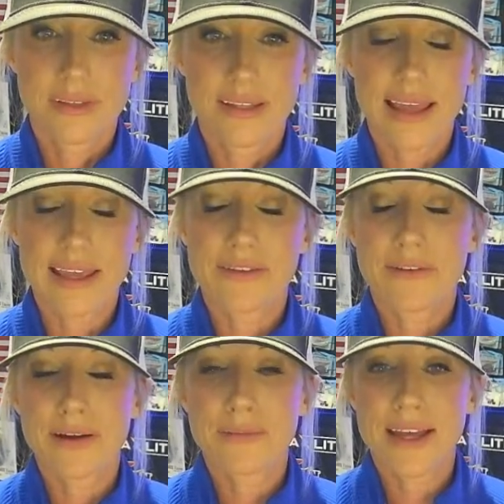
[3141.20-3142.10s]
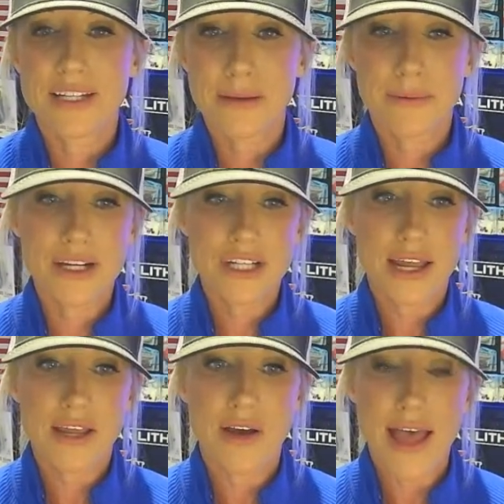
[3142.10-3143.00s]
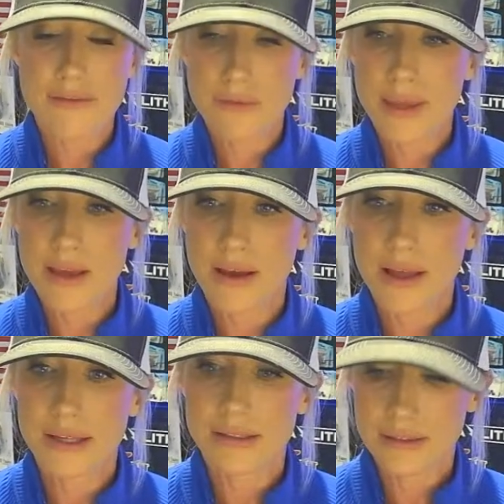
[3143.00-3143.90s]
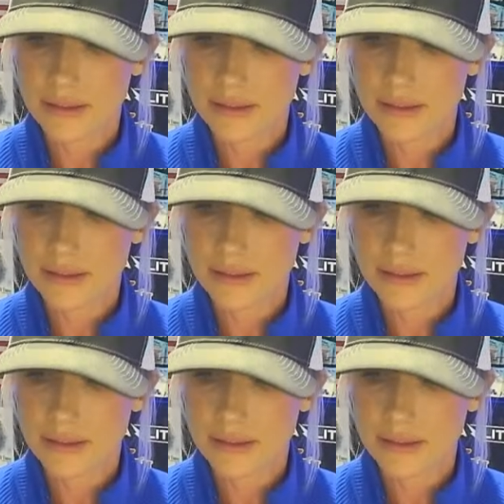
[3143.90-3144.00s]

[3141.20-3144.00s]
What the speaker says: Thank you very much. I appreciate y'all having me on.